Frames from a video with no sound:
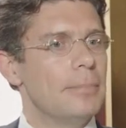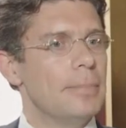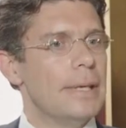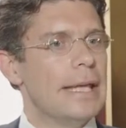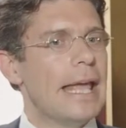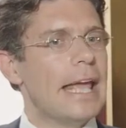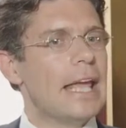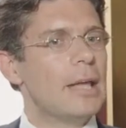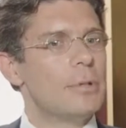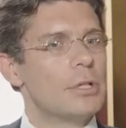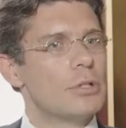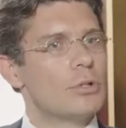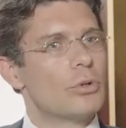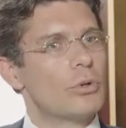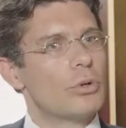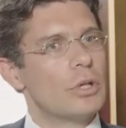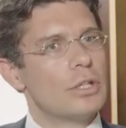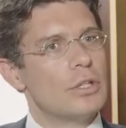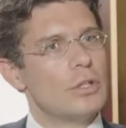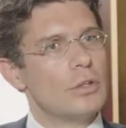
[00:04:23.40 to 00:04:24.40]
be able to
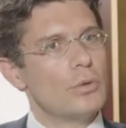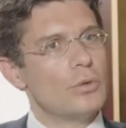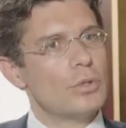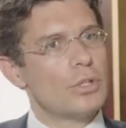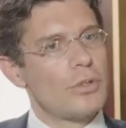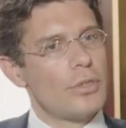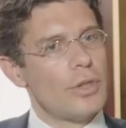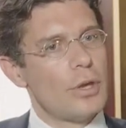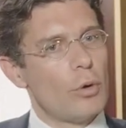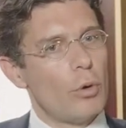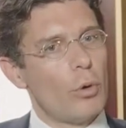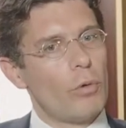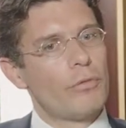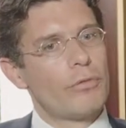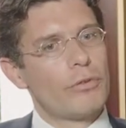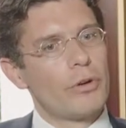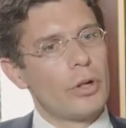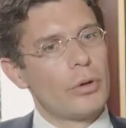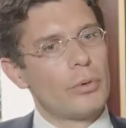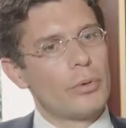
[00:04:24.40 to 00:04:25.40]
reduce the
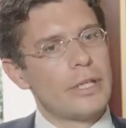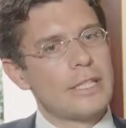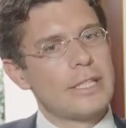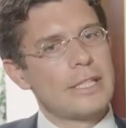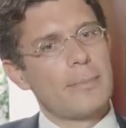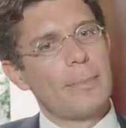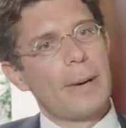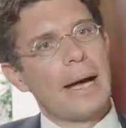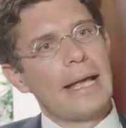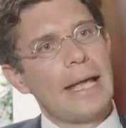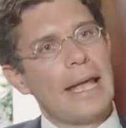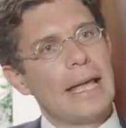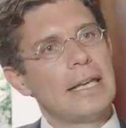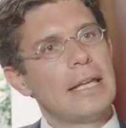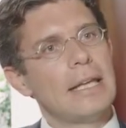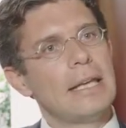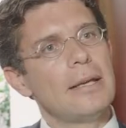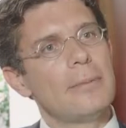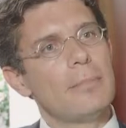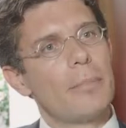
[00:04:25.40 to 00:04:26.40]
overall risk by
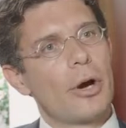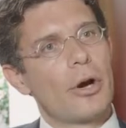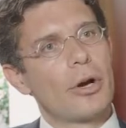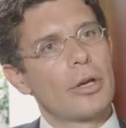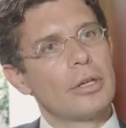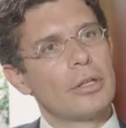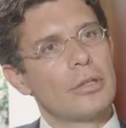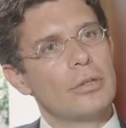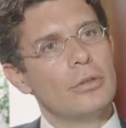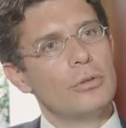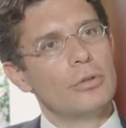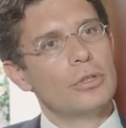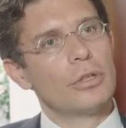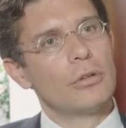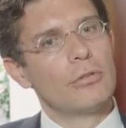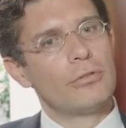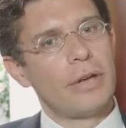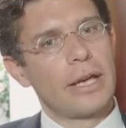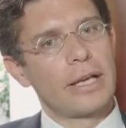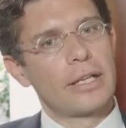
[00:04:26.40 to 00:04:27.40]
adding
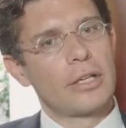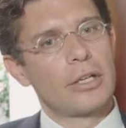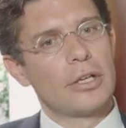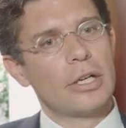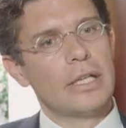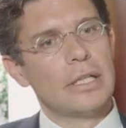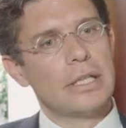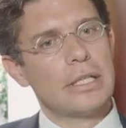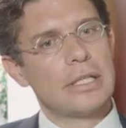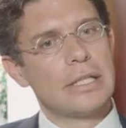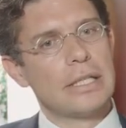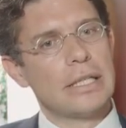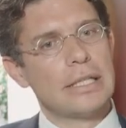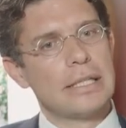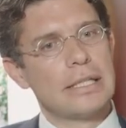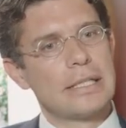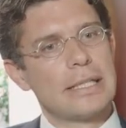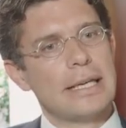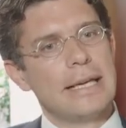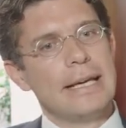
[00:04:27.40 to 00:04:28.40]
market-neutral factor
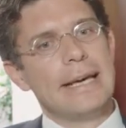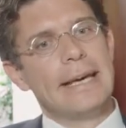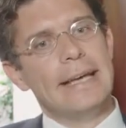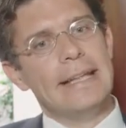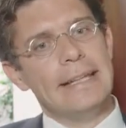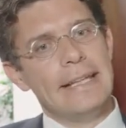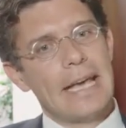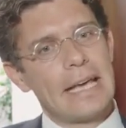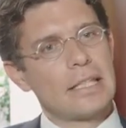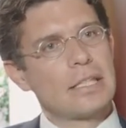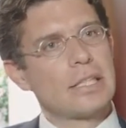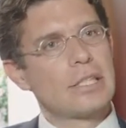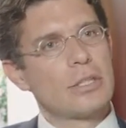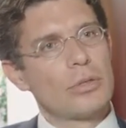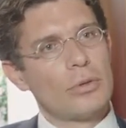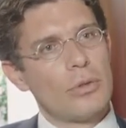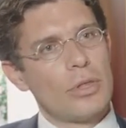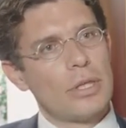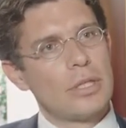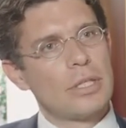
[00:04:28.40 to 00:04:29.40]
indices next
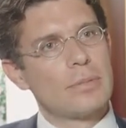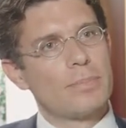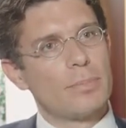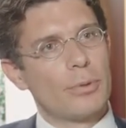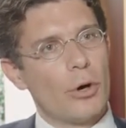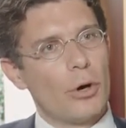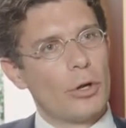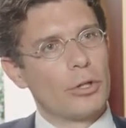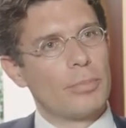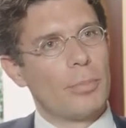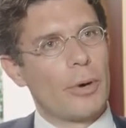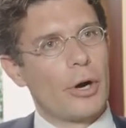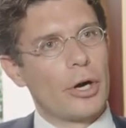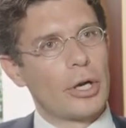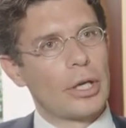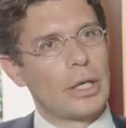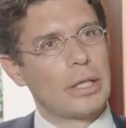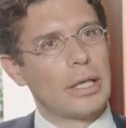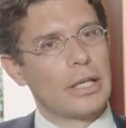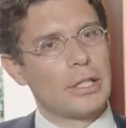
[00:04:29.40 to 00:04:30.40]
to this broad
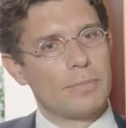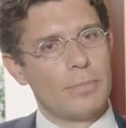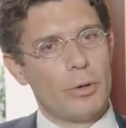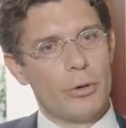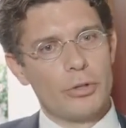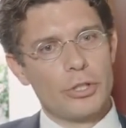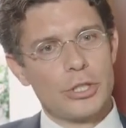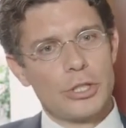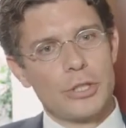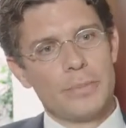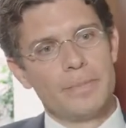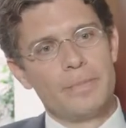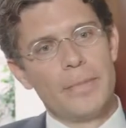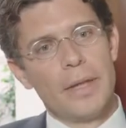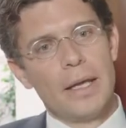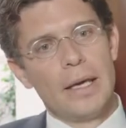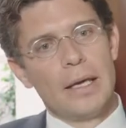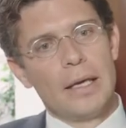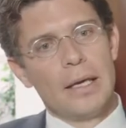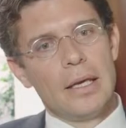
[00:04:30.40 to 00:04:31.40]
market exposure.
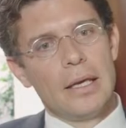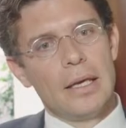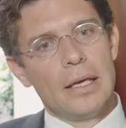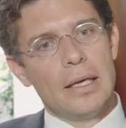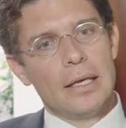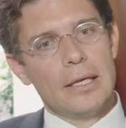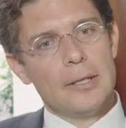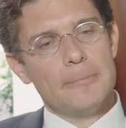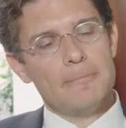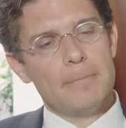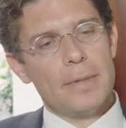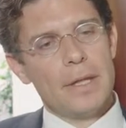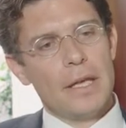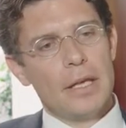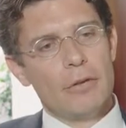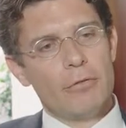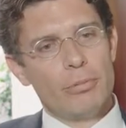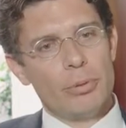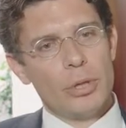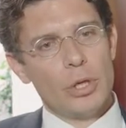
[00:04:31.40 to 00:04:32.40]

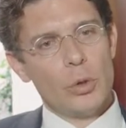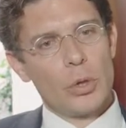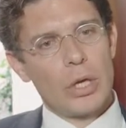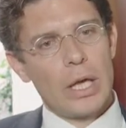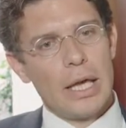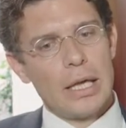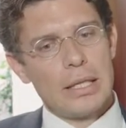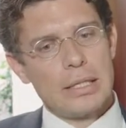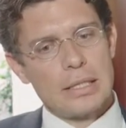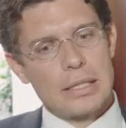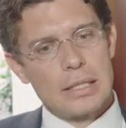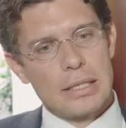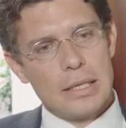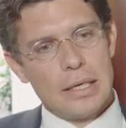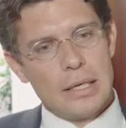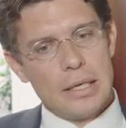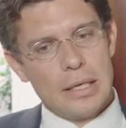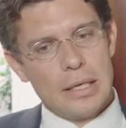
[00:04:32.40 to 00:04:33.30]
If we look at